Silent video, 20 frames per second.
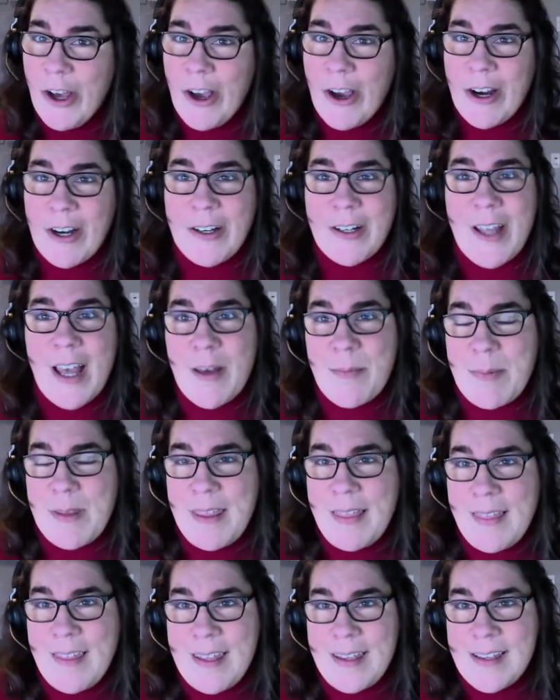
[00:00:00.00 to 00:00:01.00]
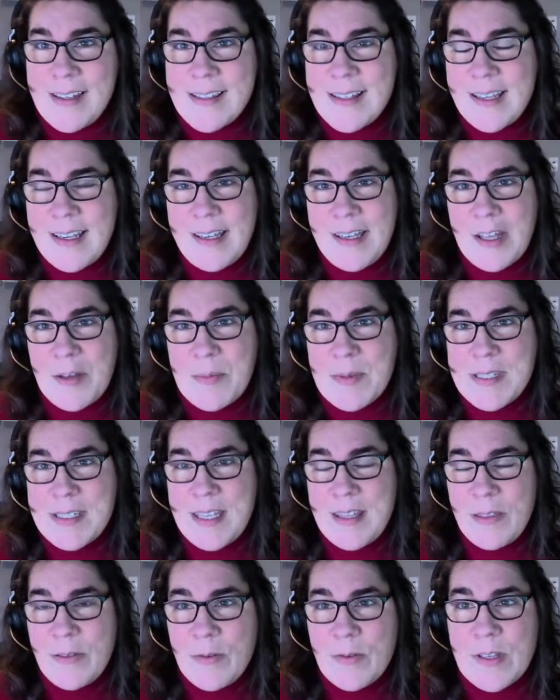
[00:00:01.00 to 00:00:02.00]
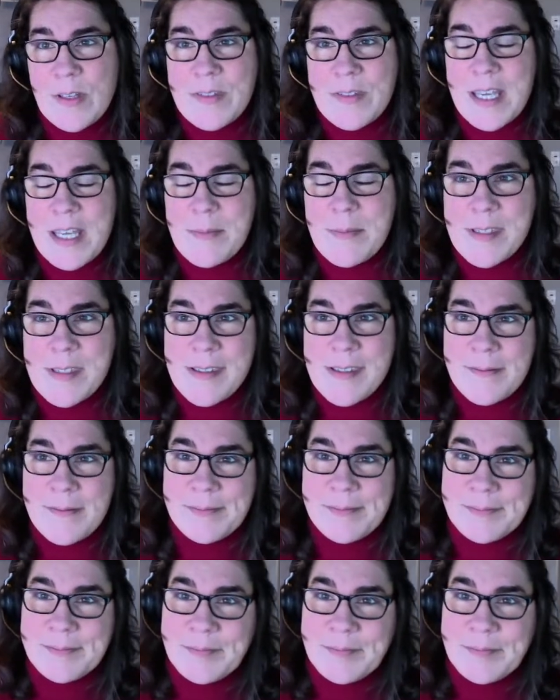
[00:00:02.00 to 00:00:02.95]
hard copy things that can help us get through tough times.